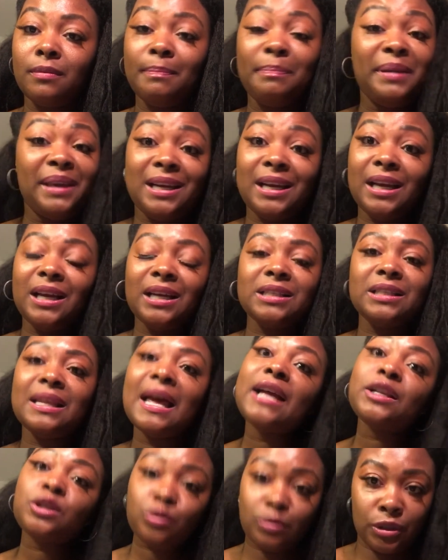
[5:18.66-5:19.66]
Because
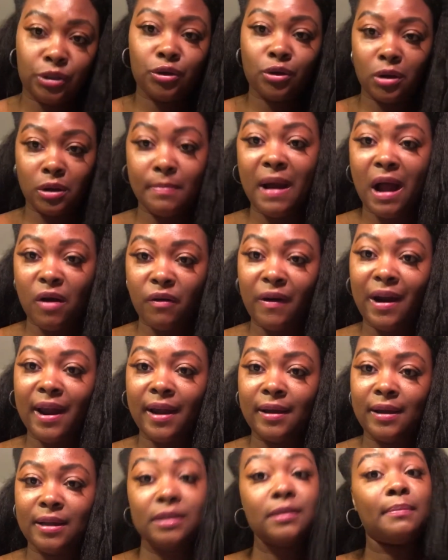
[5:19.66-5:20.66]
that's what it's all about,
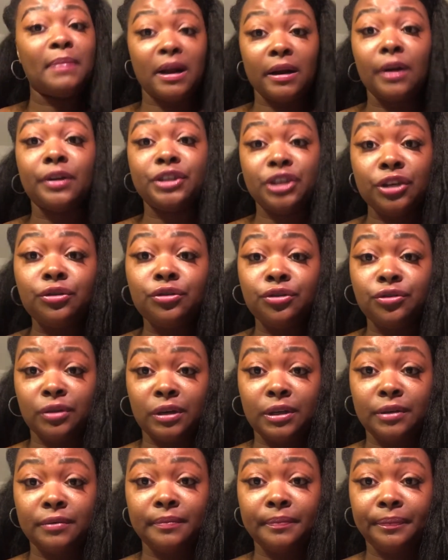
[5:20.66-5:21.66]
right? It's about our
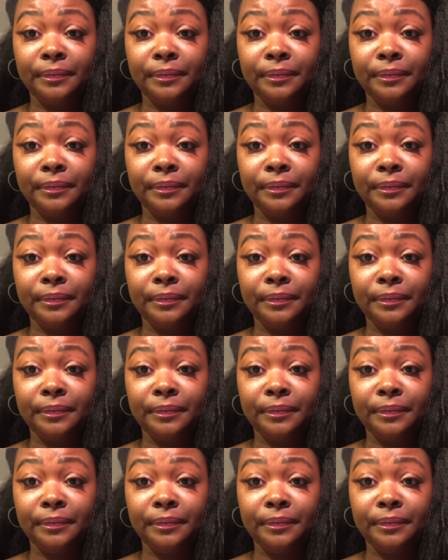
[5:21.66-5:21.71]
children.